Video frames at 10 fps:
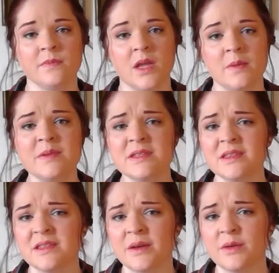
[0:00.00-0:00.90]
I miss
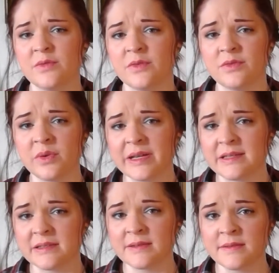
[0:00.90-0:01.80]
the sound of her
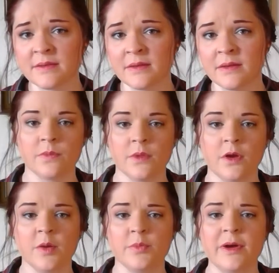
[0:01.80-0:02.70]
voice.
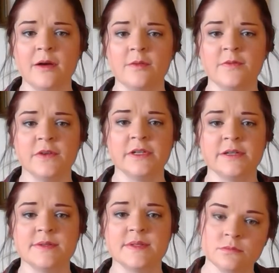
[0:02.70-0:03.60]
Her brow
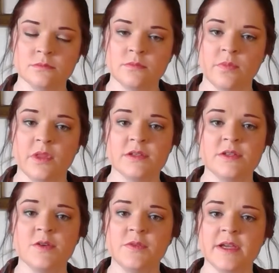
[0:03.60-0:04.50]
furrows, the
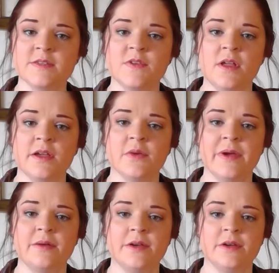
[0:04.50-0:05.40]
snowflakes falling
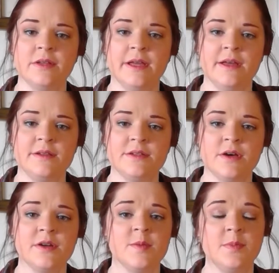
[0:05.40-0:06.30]
around her land
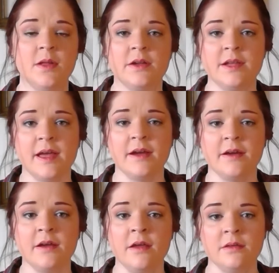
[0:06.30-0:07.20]
on her blonde
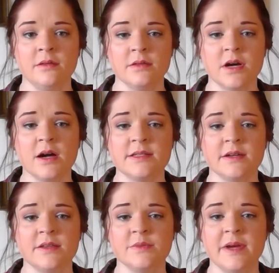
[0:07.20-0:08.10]
hair, caught
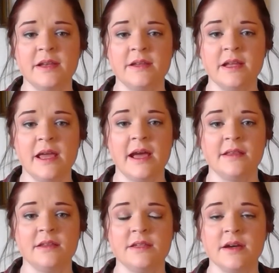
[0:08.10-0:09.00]
on the red knit hat
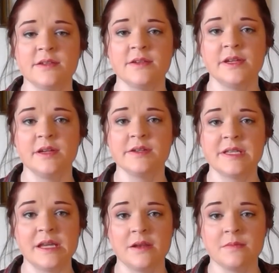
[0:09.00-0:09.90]
that tucks her ears
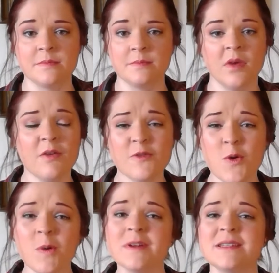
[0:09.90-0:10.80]
in. Of
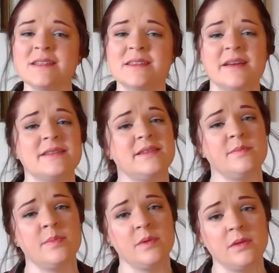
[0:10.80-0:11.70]
course it's that
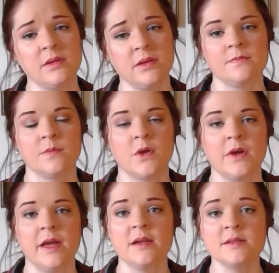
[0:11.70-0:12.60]
simple. Her
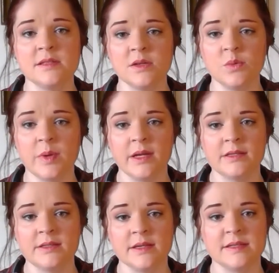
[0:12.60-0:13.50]
hand still
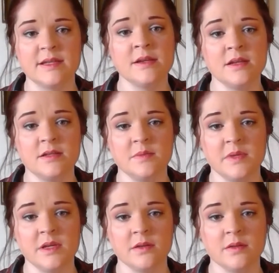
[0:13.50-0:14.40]
waits, extended to
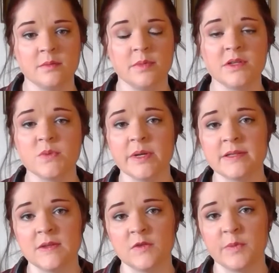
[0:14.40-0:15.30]
me.
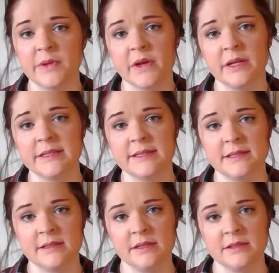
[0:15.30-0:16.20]
Persuasive, but not
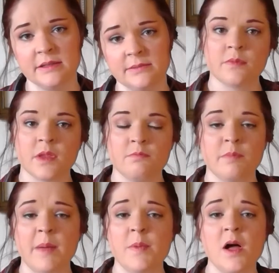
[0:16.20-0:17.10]
insistent.
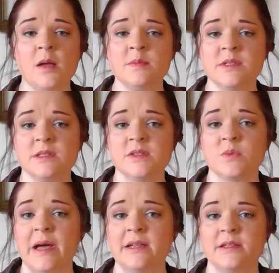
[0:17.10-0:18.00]
My palms
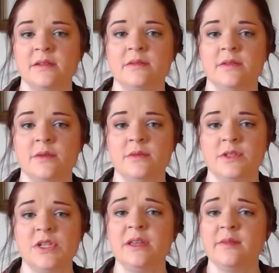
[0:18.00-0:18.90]
sweat, though the
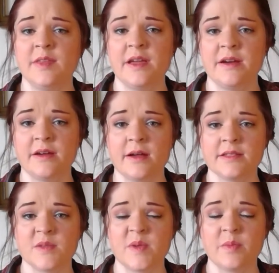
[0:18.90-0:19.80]
chill of the air
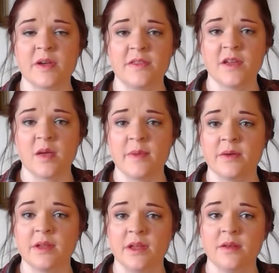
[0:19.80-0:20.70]
causes my breath to come
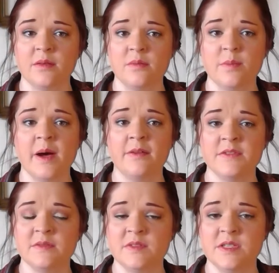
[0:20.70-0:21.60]
out in
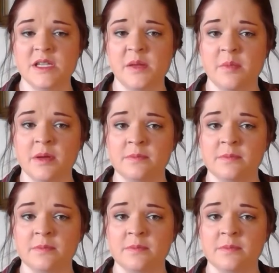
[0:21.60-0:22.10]
puffs of steam.